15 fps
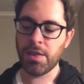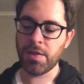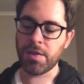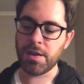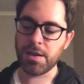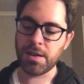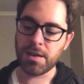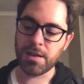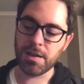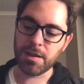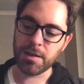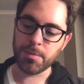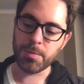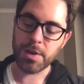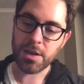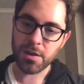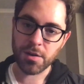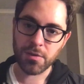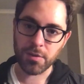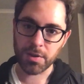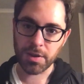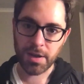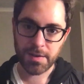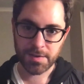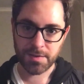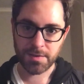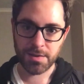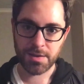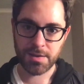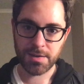The libido or
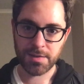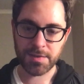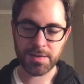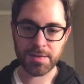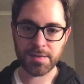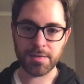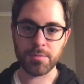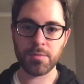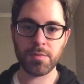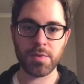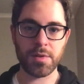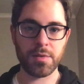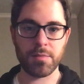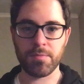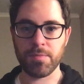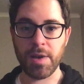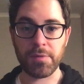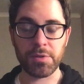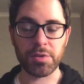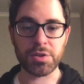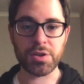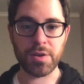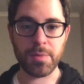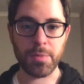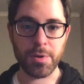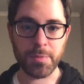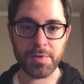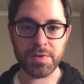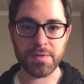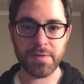lust system, the evolutionary
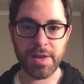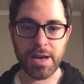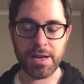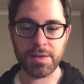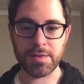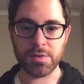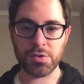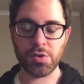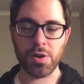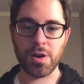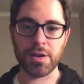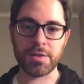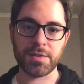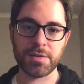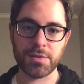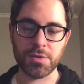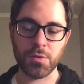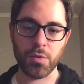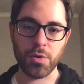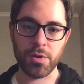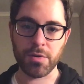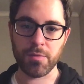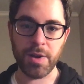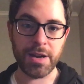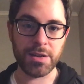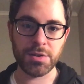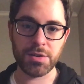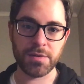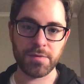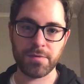purpose of that is to draw us toward a
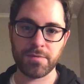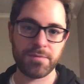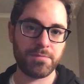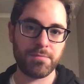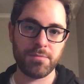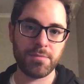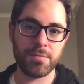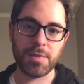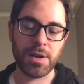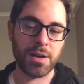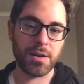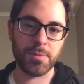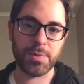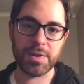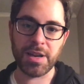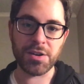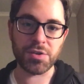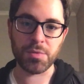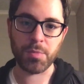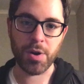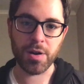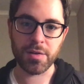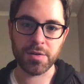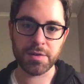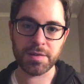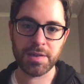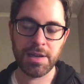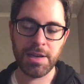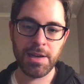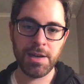range of uh, potential partners.
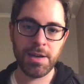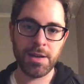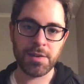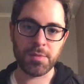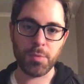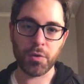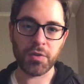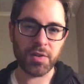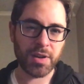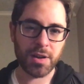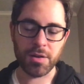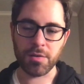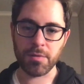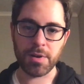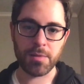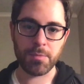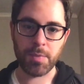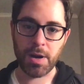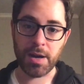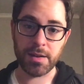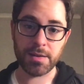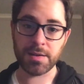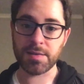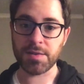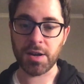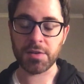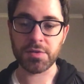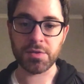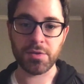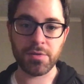It's mostly underwritten by
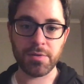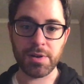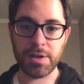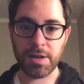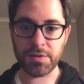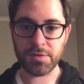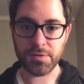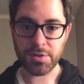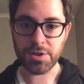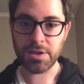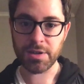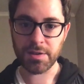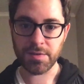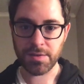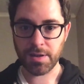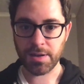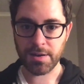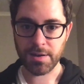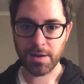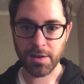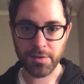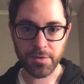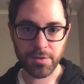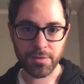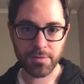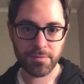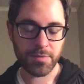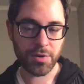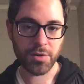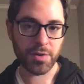testosterone and estrogen and, and other
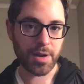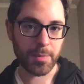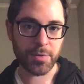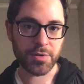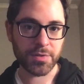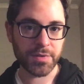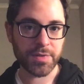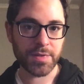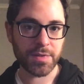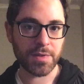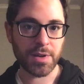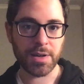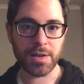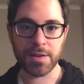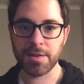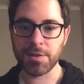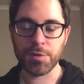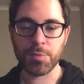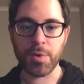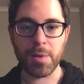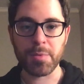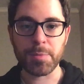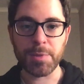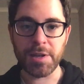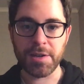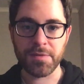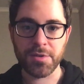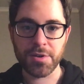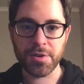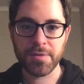neurochemicals uh, you probably have
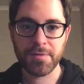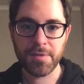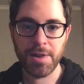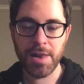heard of.